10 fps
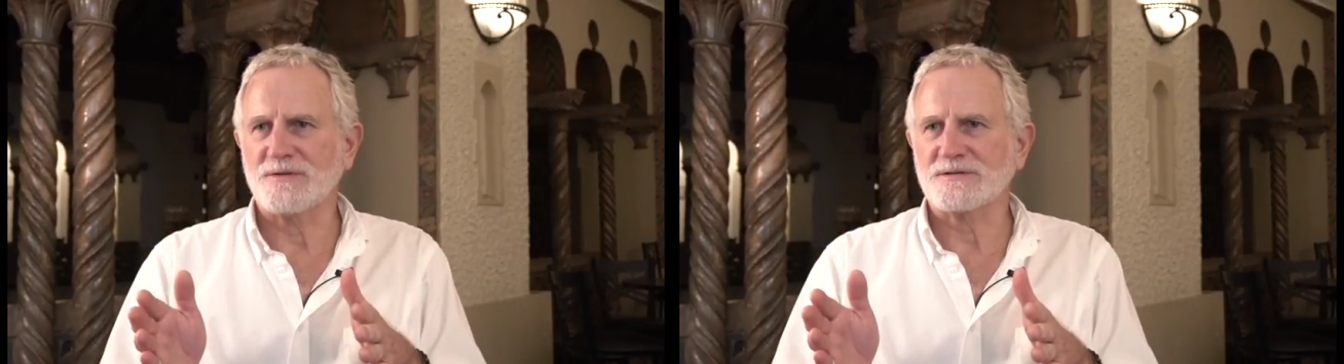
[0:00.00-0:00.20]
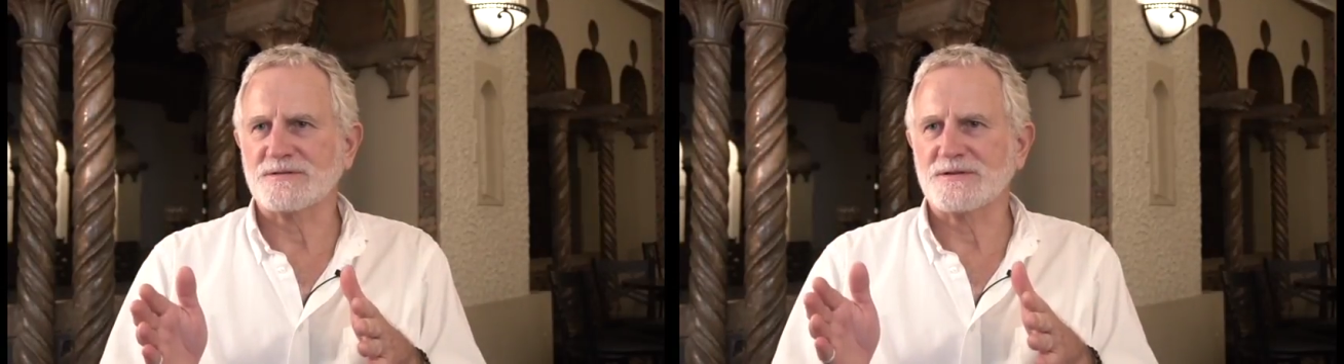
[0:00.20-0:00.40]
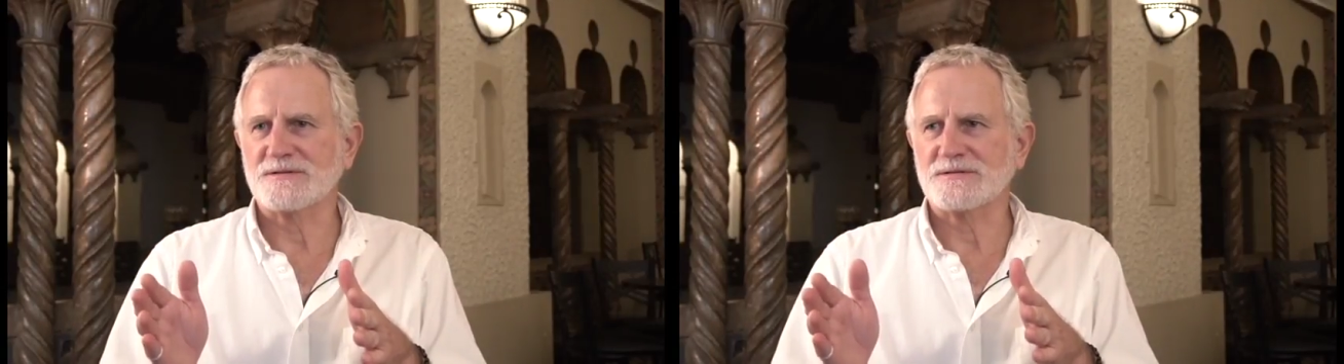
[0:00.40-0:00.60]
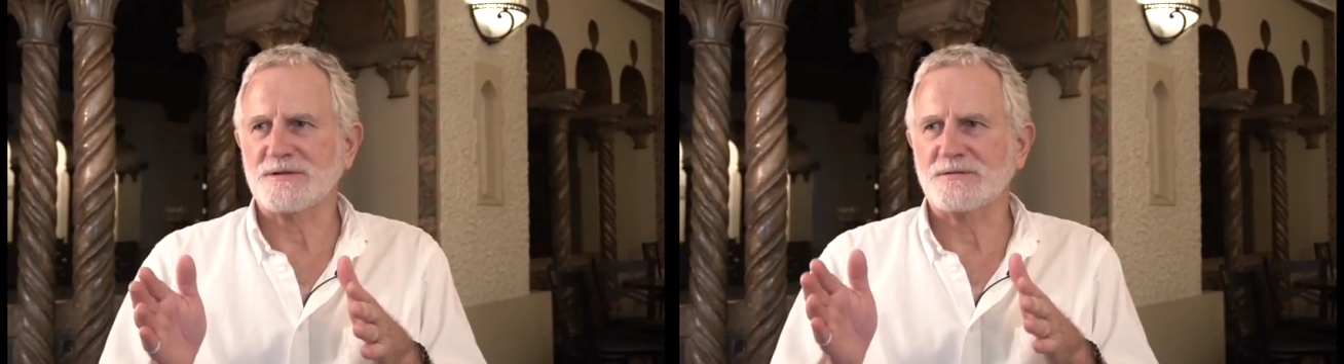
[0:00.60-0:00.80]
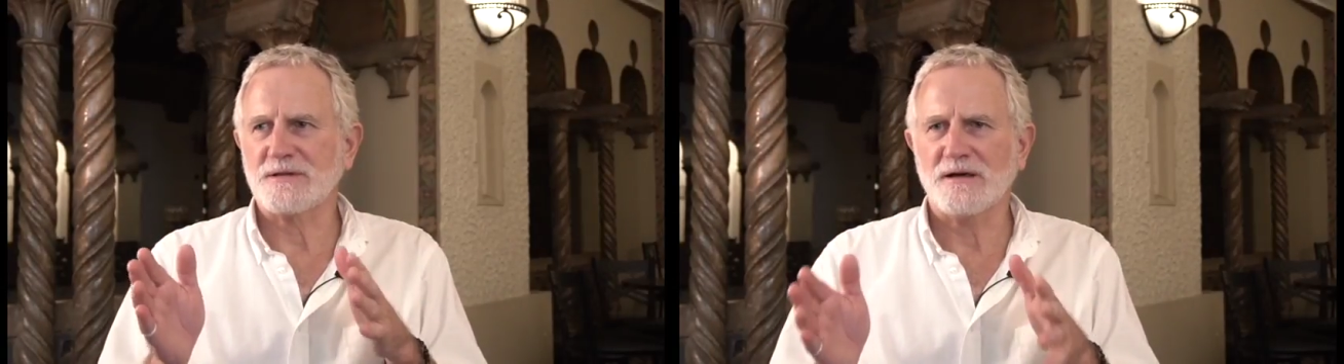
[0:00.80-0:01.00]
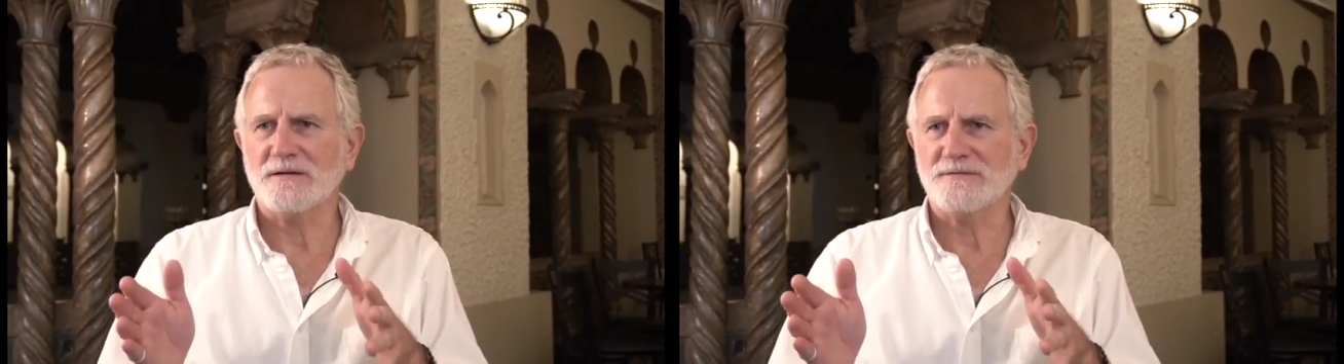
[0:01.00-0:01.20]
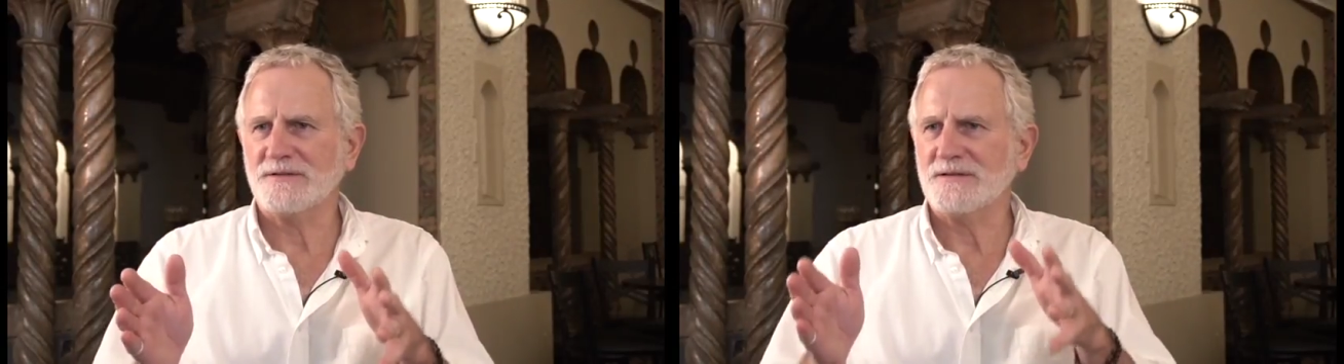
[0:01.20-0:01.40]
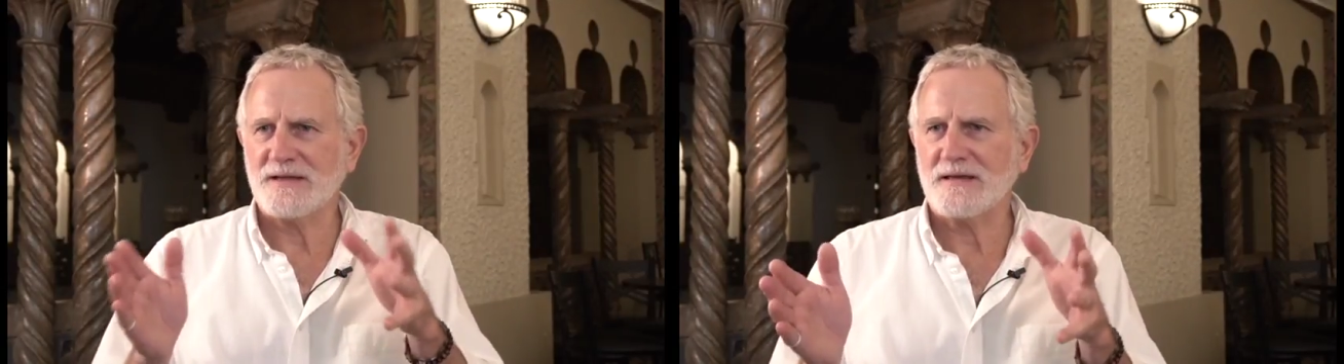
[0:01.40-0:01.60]
There's you know, love
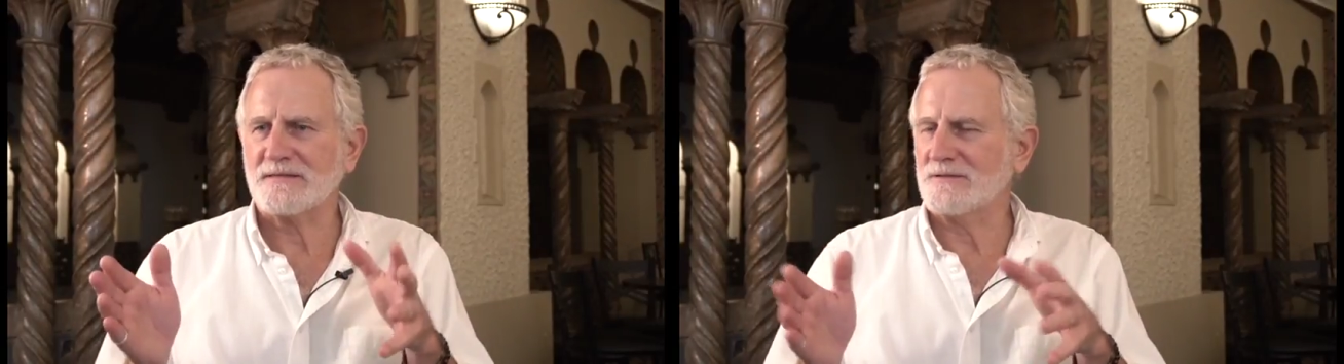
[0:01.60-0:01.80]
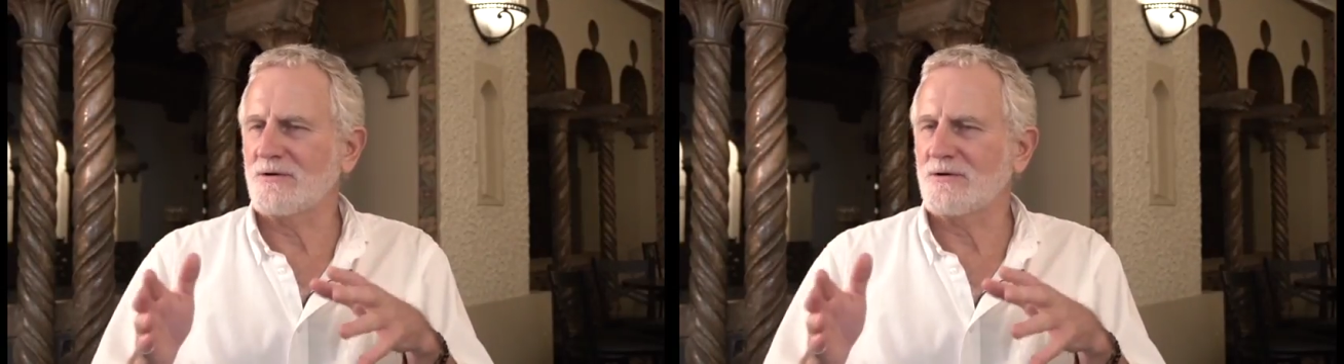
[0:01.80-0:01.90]
and death and